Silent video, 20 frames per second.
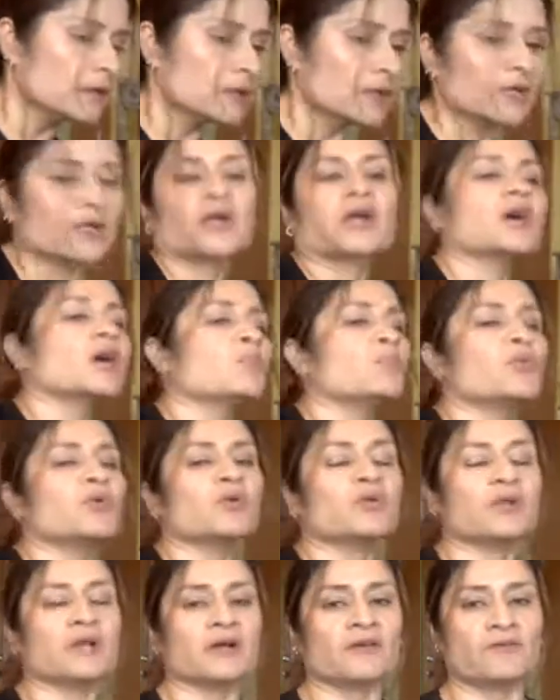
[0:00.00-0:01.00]
a
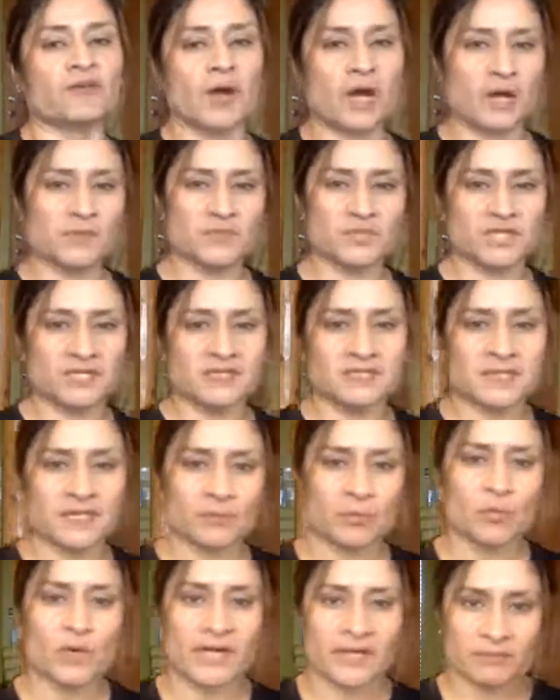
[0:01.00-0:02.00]
couple of objects
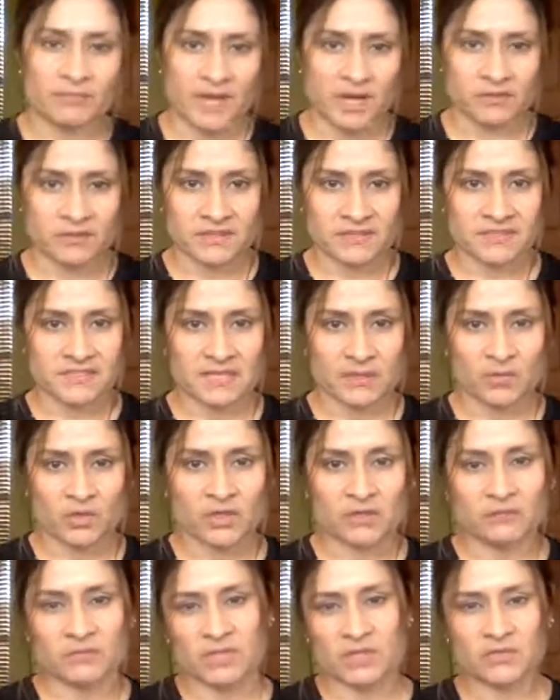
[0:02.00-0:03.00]
that weigh about the same. We're
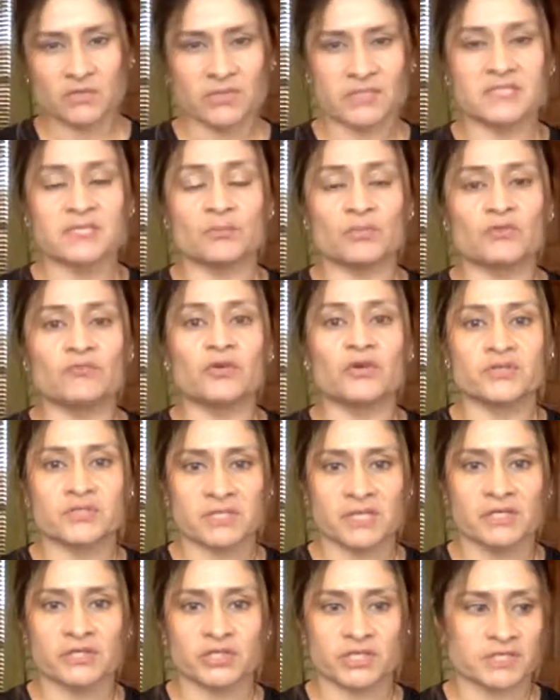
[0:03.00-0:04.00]
gonna be doing some reverse
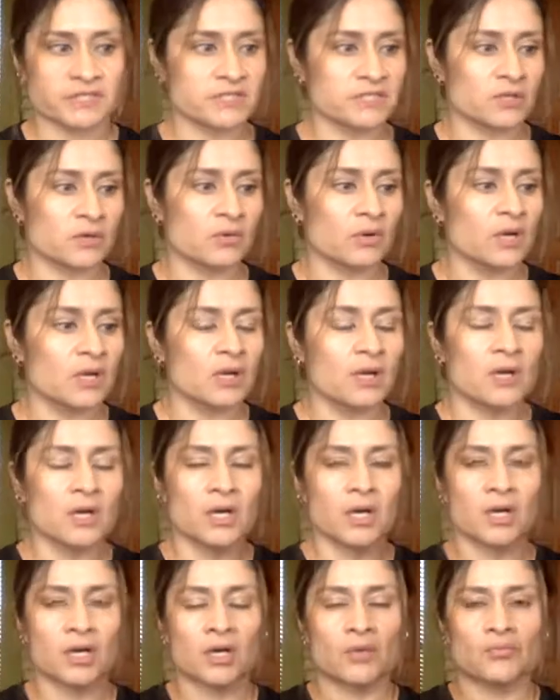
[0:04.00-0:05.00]
lunges, so
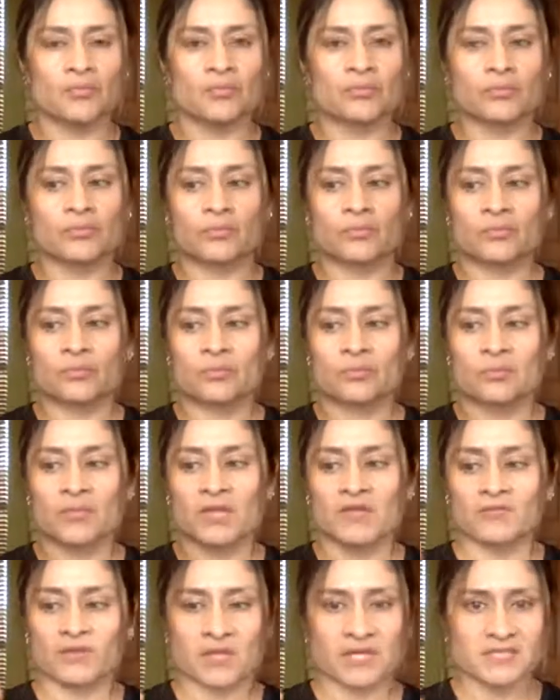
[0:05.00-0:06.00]
um,
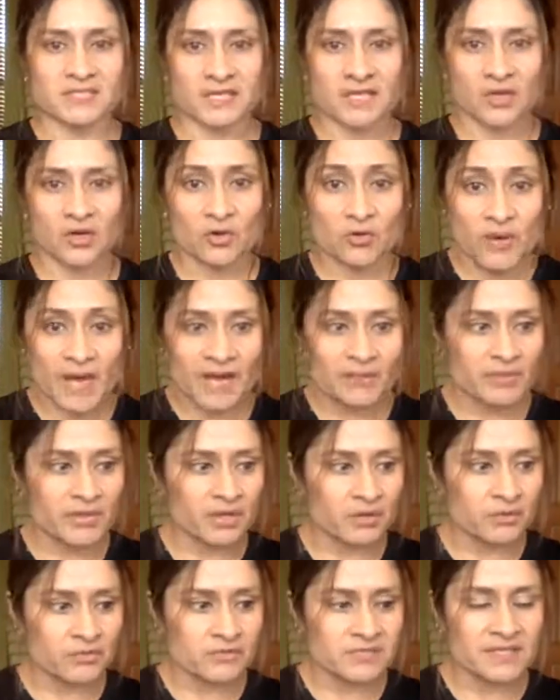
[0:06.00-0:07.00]
if you guys can grab
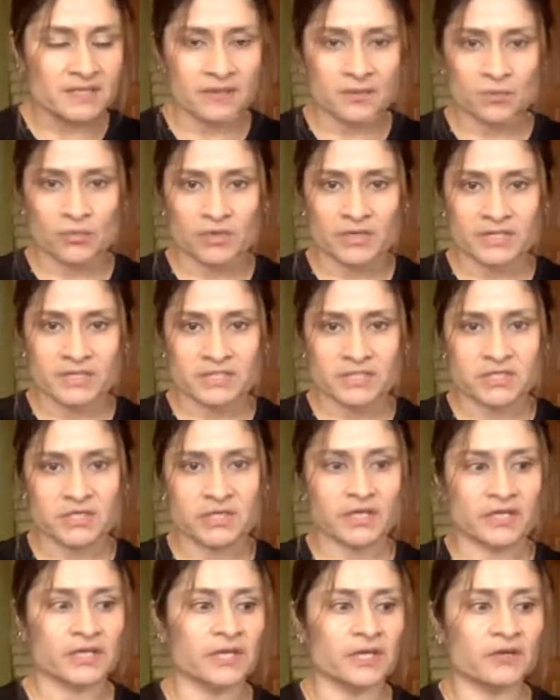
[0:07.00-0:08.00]
those and then we'll get
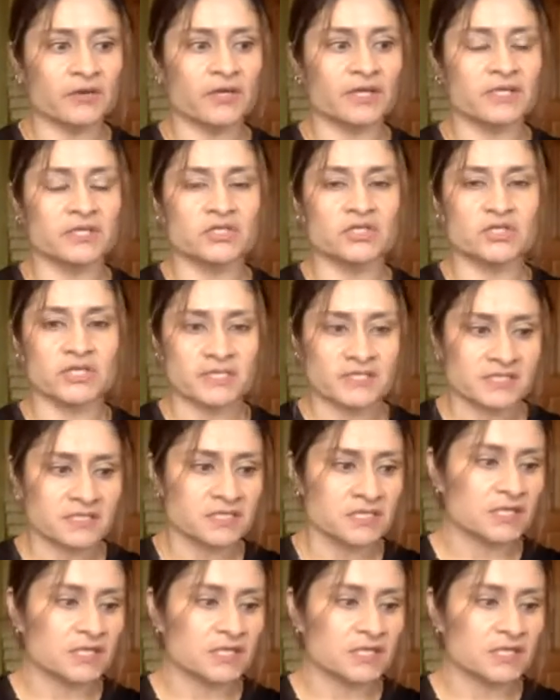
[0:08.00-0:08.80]
started here in just